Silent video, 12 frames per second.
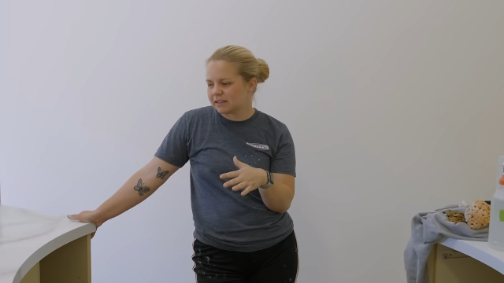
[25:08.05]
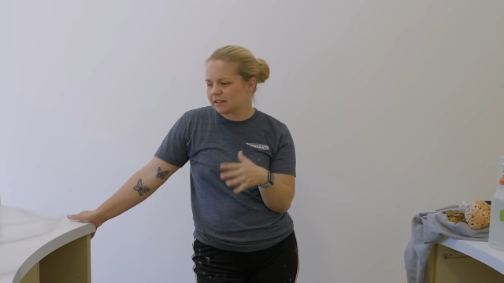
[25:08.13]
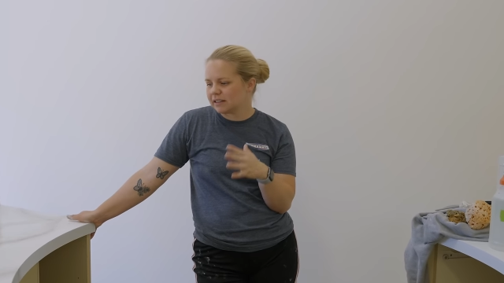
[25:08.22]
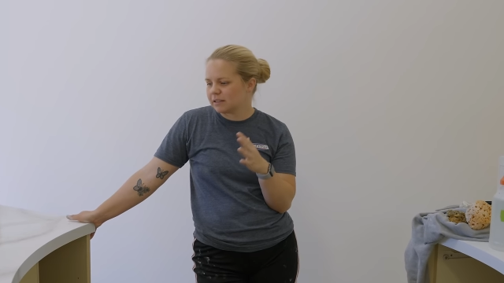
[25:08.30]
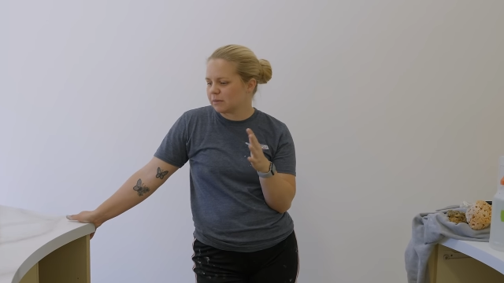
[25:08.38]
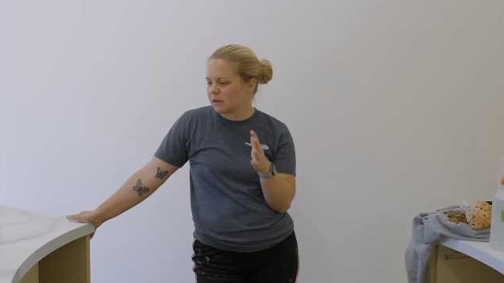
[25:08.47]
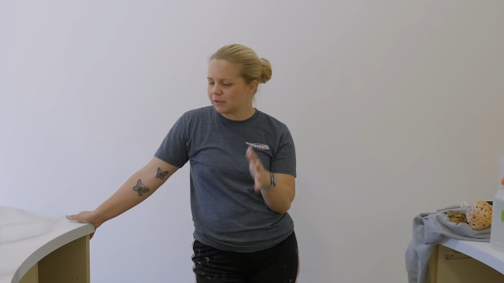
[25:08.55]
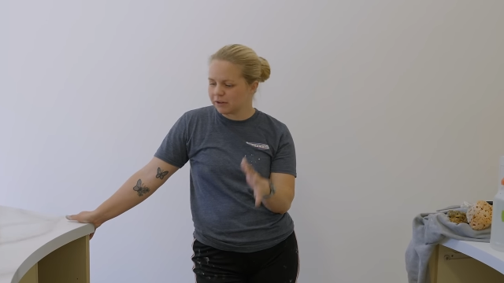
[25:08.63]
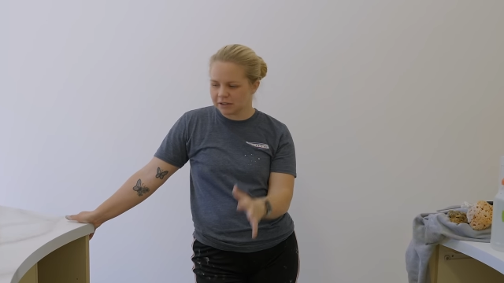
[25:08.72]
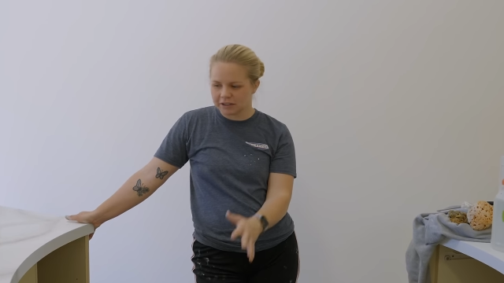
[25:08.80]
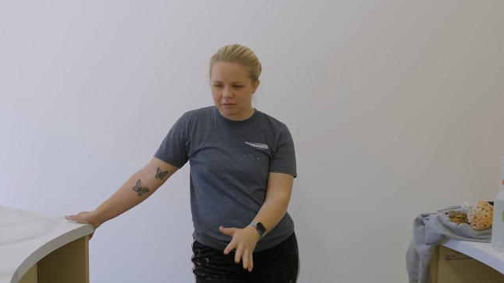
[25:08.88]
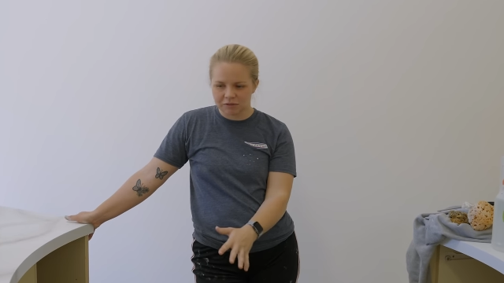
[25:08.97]
This is my
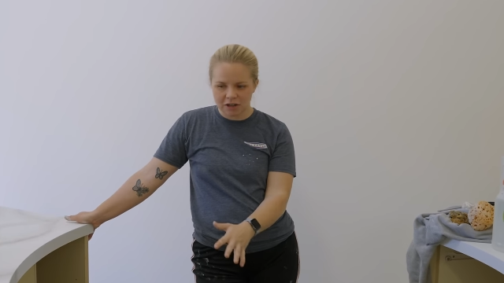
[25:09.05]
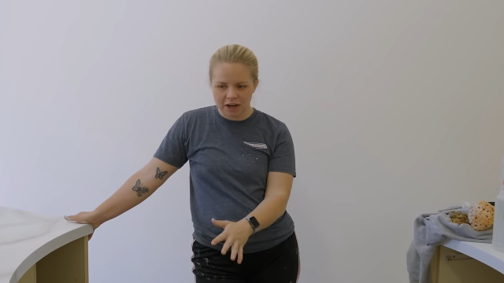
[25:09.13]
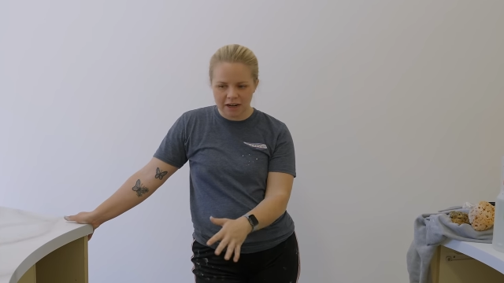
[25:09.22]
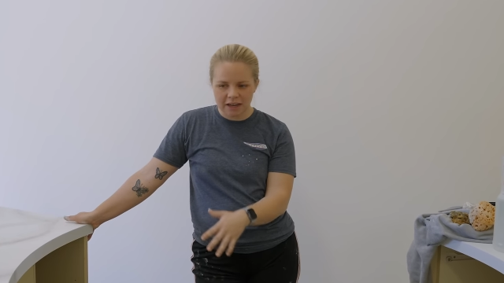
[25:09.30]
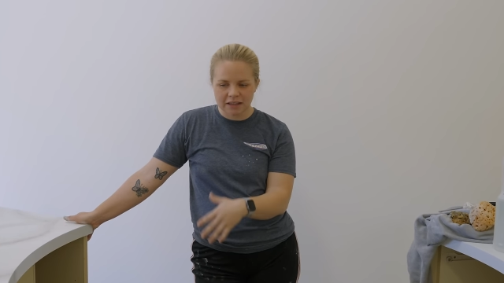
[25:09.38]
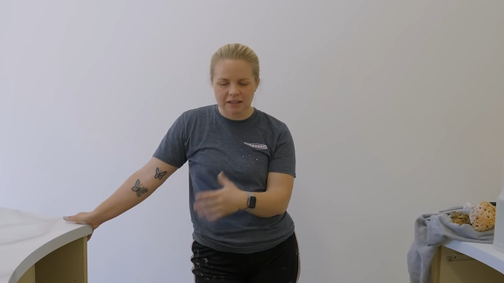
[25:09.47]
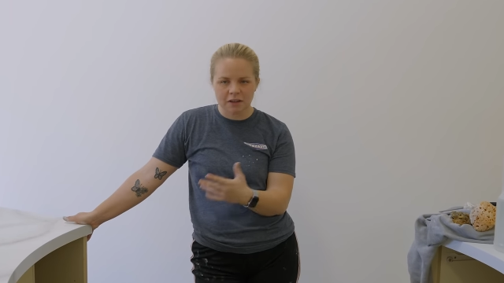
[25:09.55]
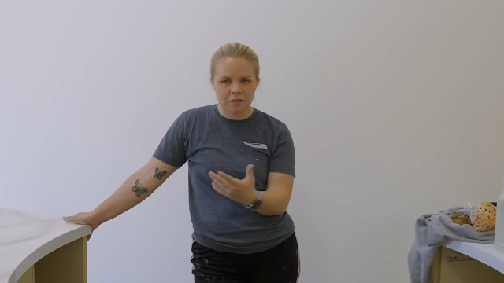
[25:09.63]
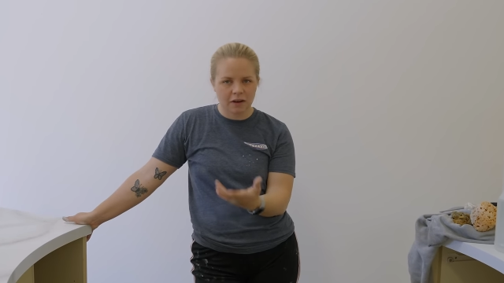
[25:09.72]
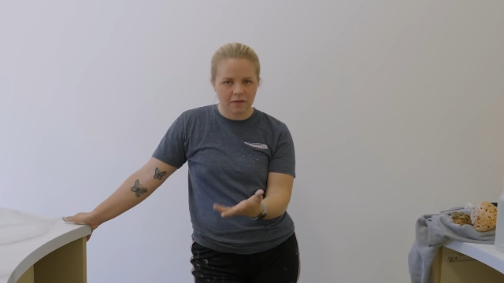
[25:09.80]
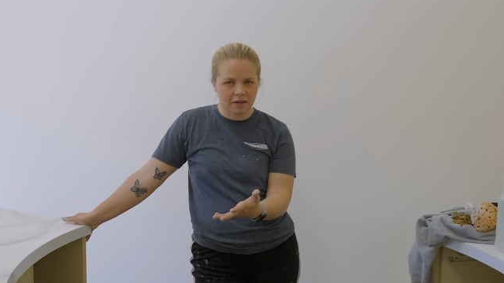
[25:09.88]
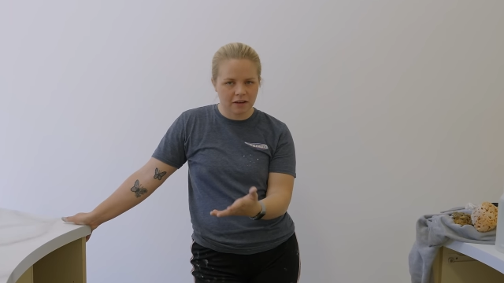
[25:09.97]
first time trying it, so
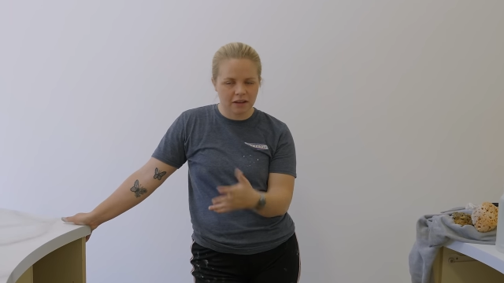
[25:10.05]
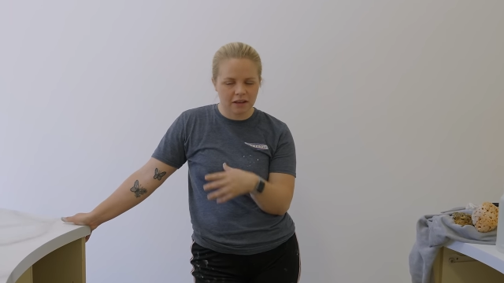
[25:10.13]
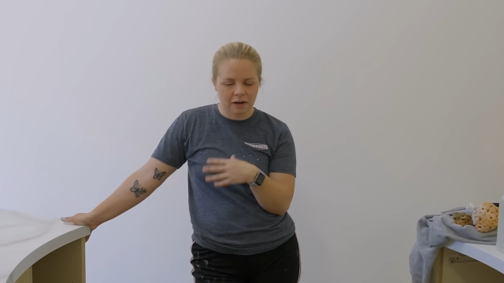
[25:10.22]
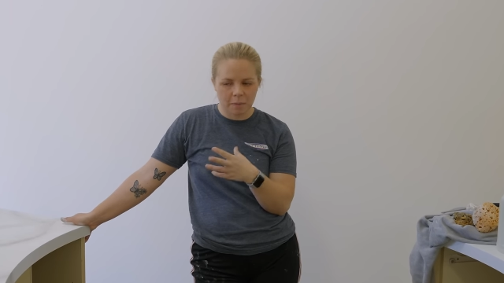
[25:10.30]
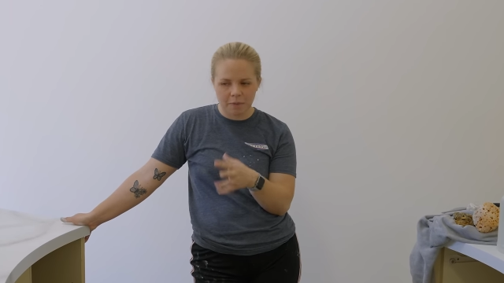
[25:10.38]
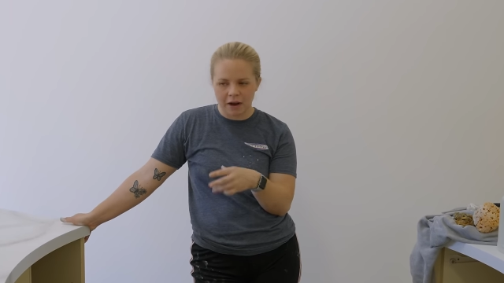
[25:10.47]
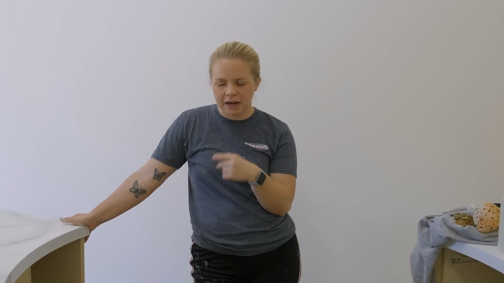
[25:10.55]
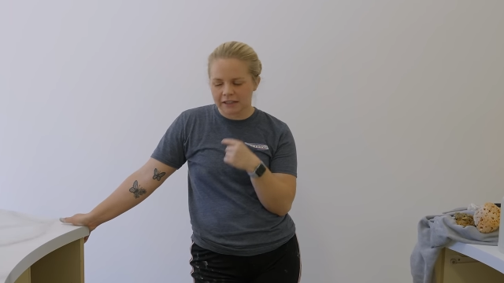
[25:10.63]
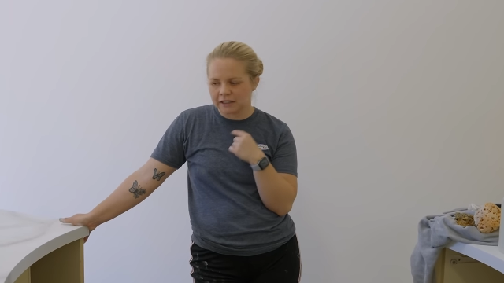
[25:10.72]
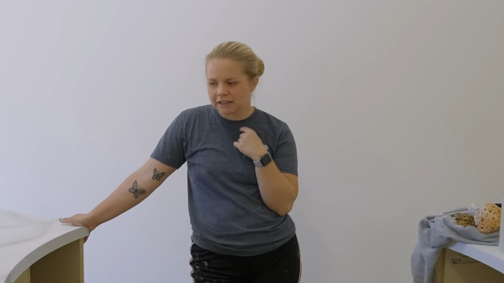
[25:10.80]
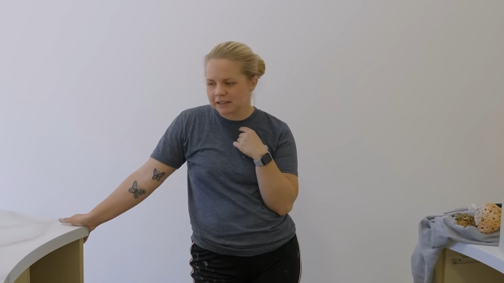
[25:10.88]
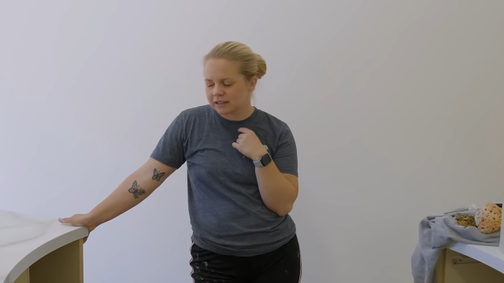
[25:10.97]
definitely gonna
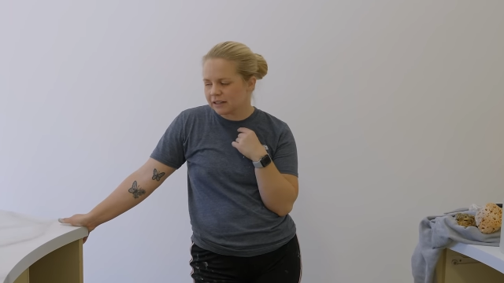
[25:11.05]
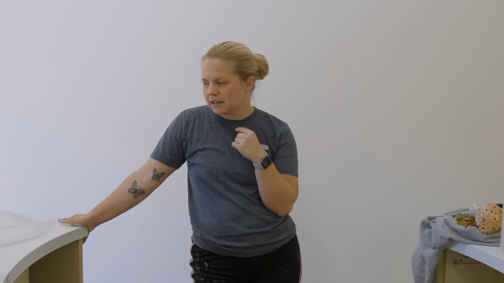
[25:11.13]
practice